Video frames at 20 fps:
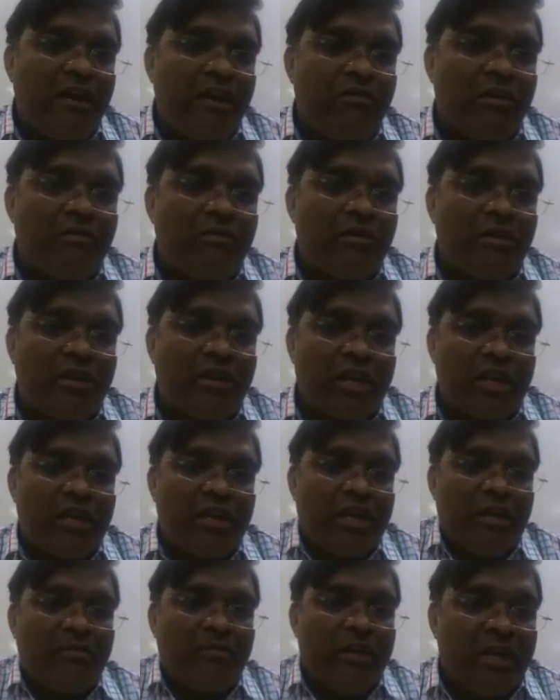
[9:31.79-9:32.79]
that is
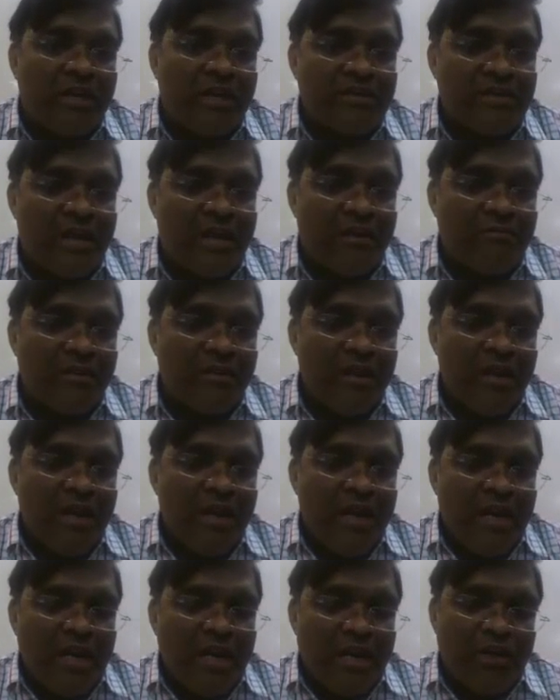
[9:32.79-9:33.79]
2t equals to n
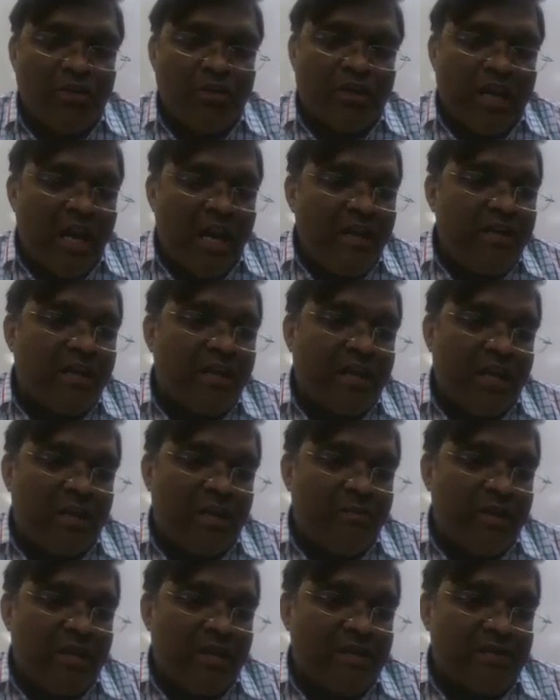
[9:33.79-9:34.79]
lambda. You might
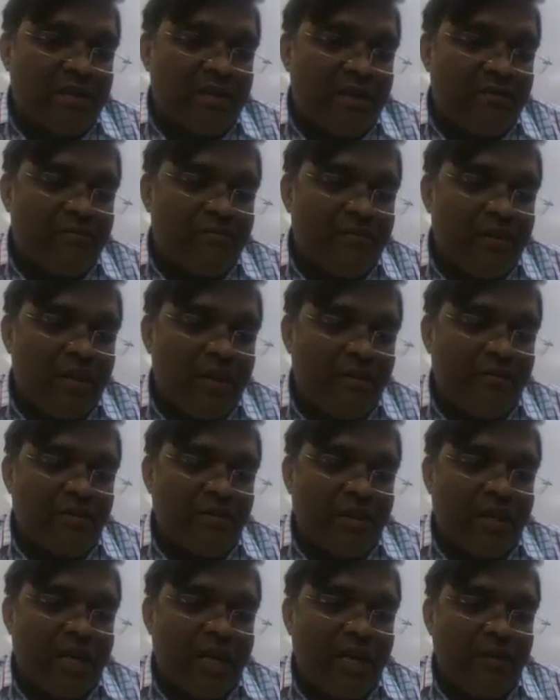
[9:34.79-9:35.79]
say, why you have not
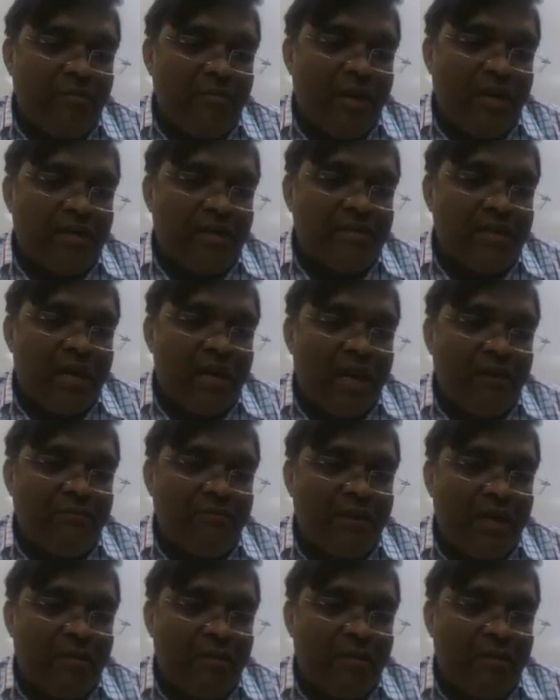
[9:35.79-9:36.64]
taken n minus half?